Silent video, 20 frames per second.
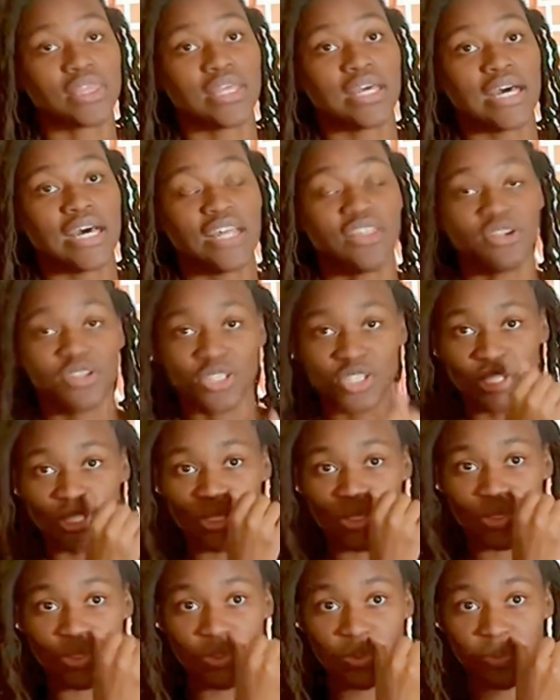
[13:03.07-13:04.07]
the other
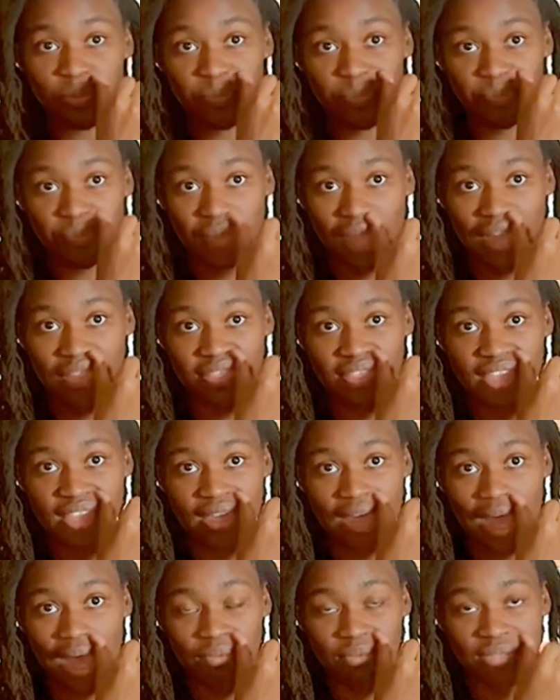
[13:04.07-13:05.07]
two, I
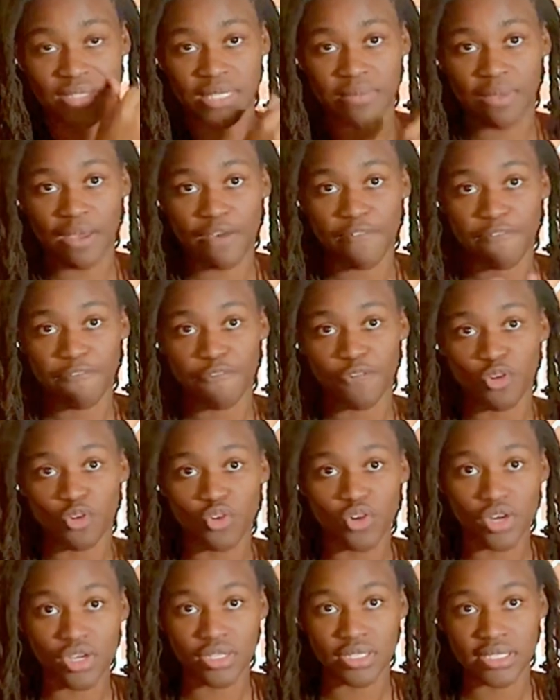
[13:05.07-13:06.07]
think I was about
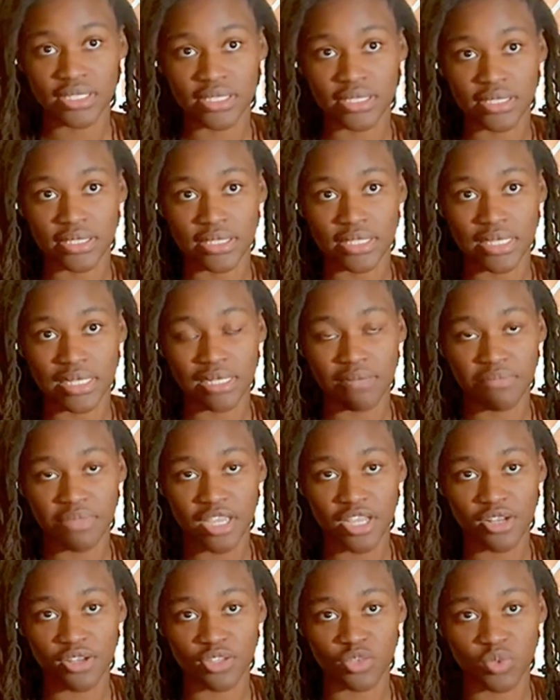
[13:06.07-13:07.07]
4
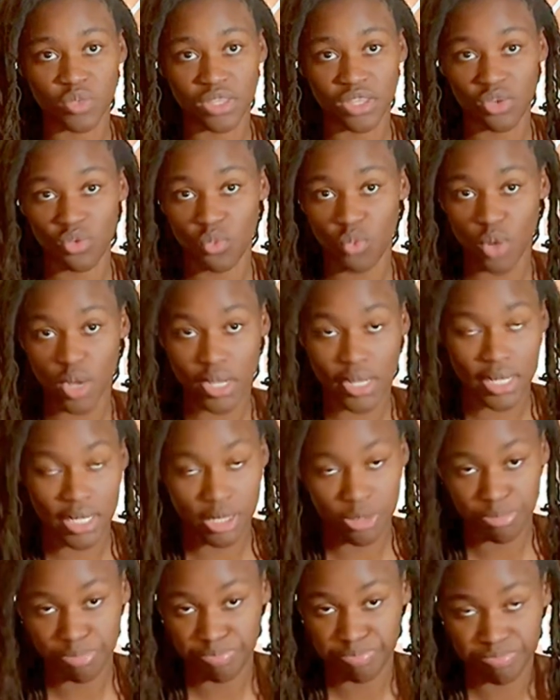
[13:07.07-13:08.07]
centimeters with the
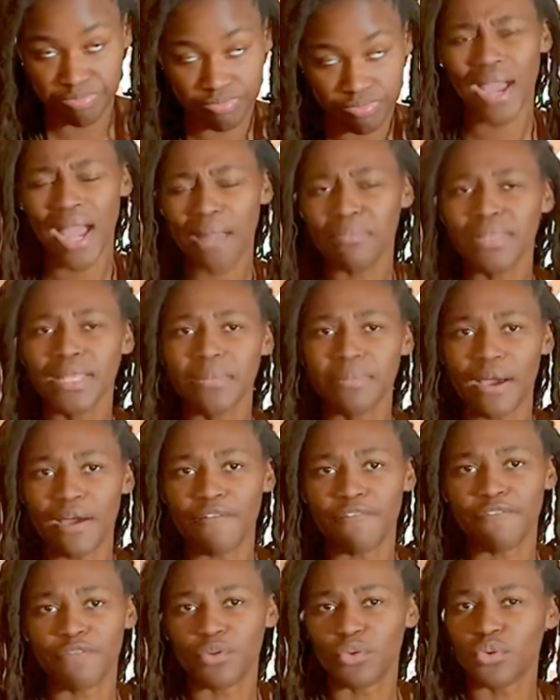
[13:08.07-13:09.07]
one, probably
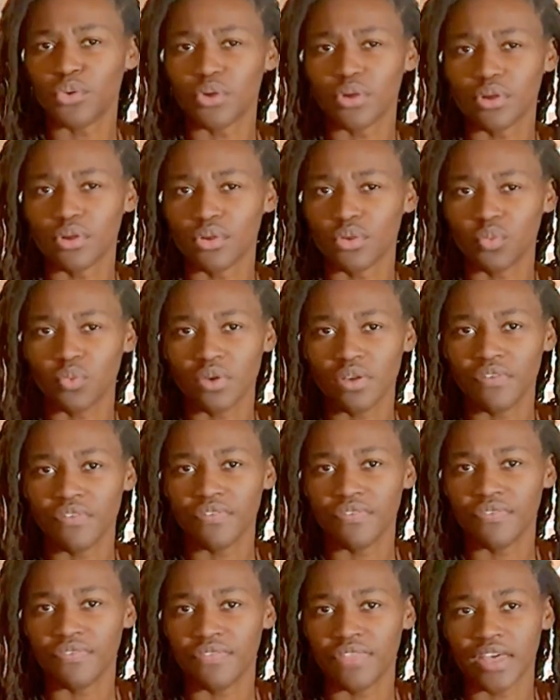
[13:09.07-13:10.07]
about 4
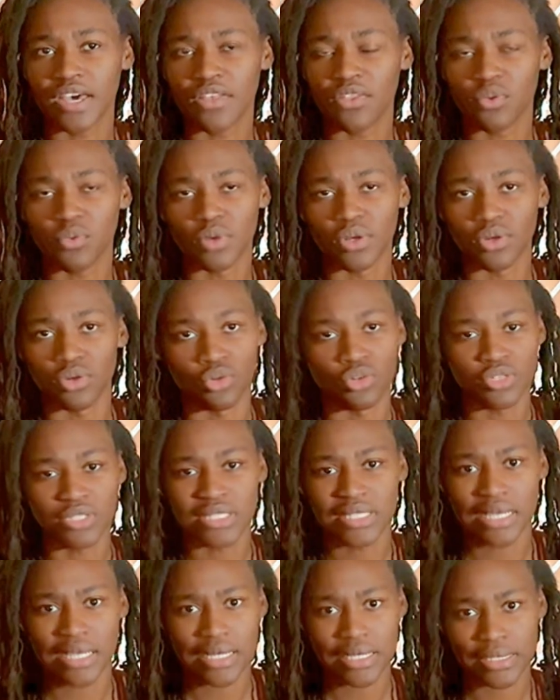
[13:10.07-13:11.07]
with the other one, or
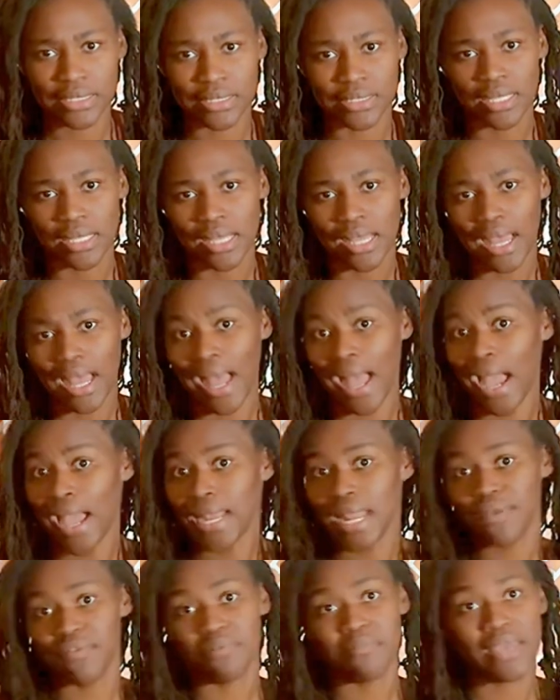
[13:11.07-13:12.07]
6. I
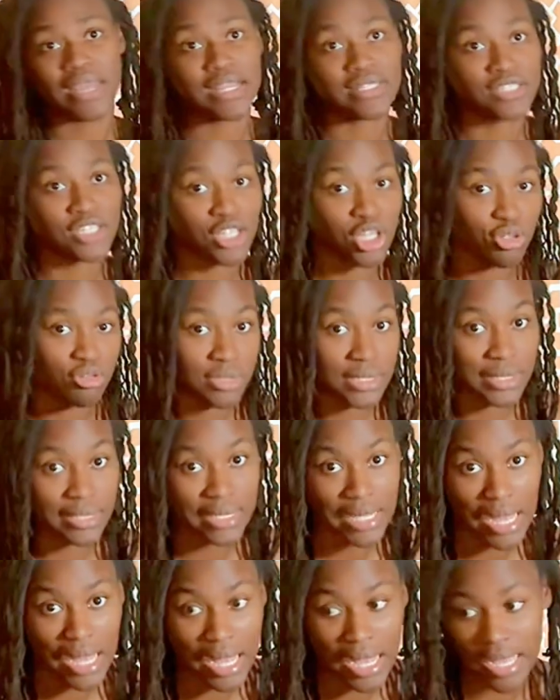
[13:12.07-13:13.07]
ain't never make it to close to
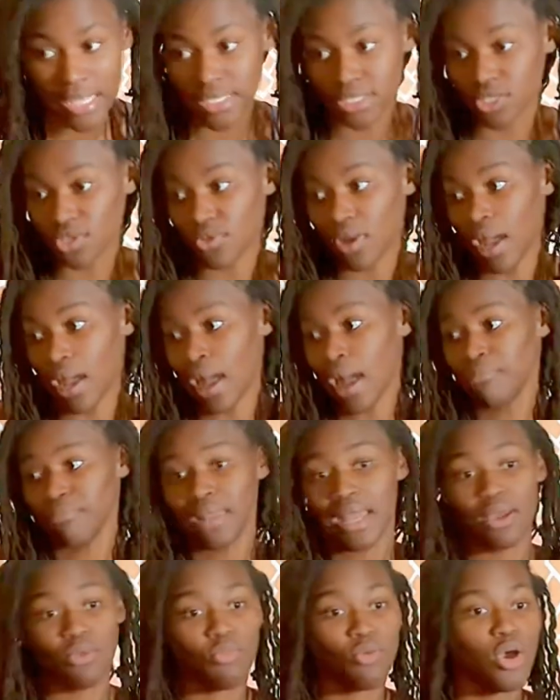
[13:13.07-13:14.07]
9. So I'm
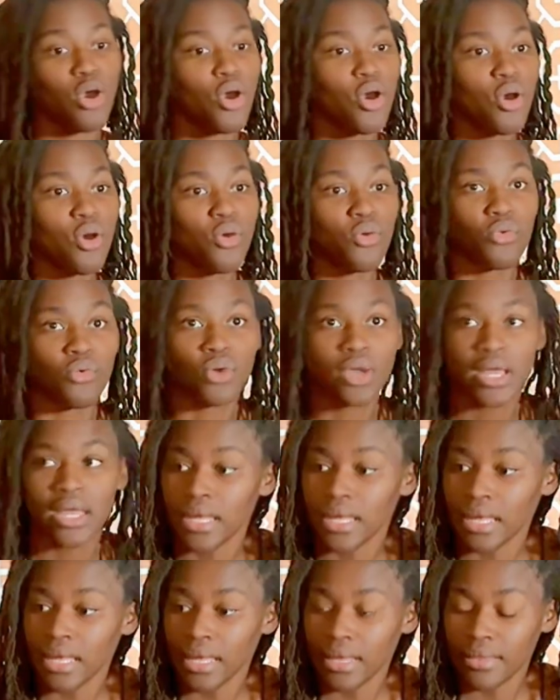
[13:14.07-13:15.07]
like, whoa,
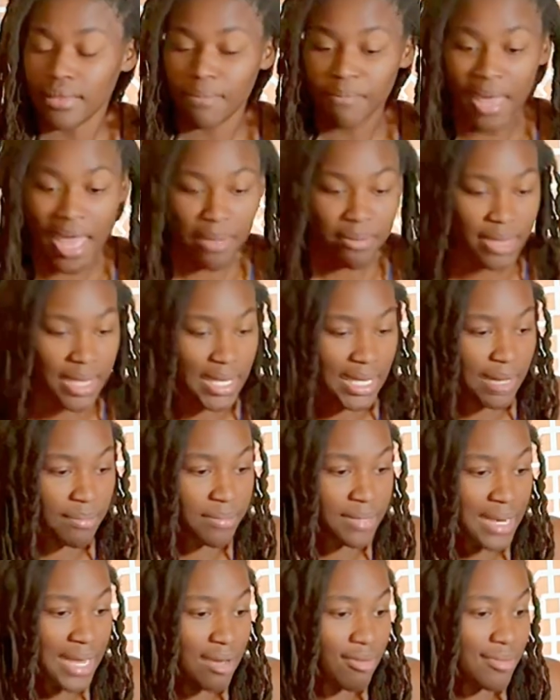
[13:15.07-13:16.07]
the baby ain't
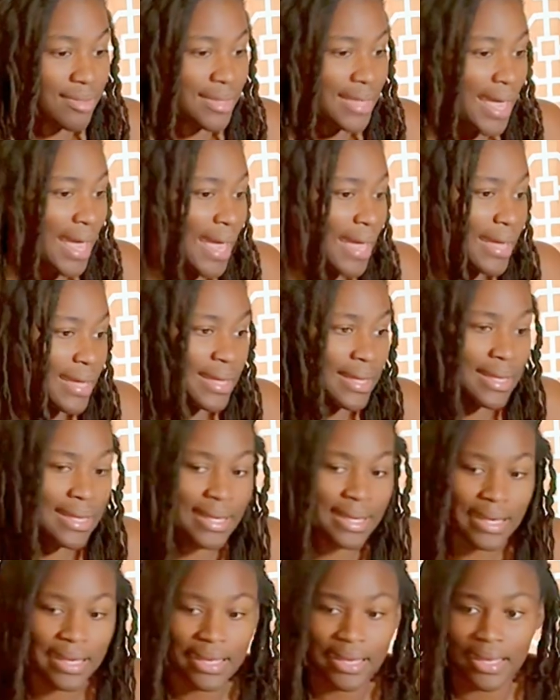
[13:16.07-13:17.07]
coming out yet.
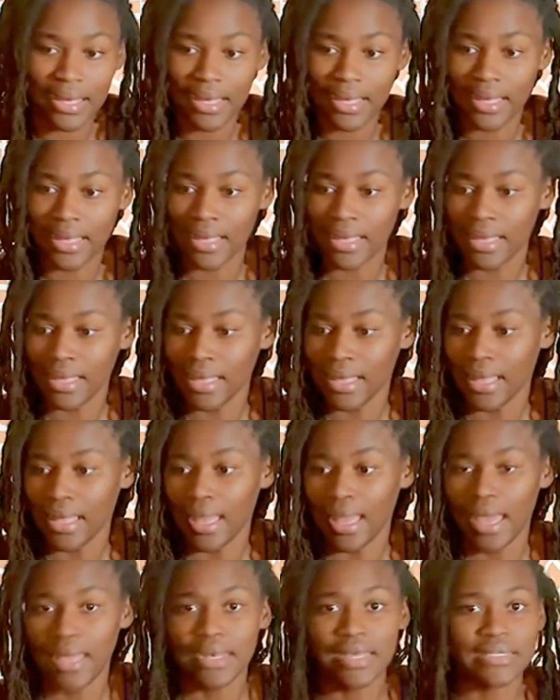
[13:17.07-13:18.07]

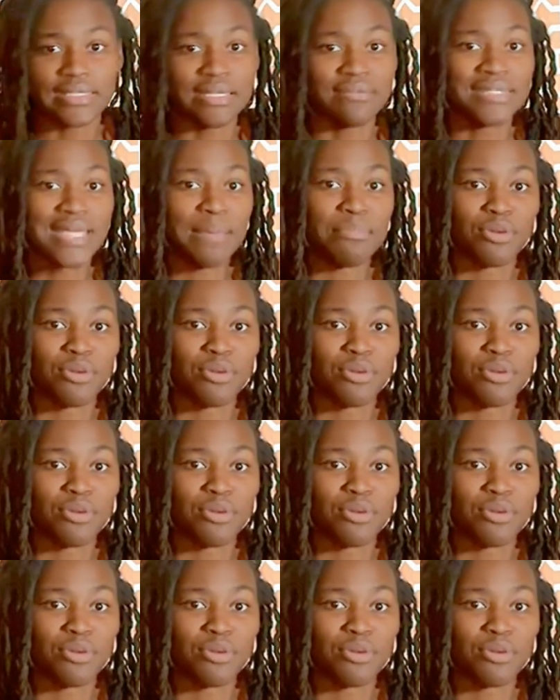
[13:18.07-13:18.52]
I need some type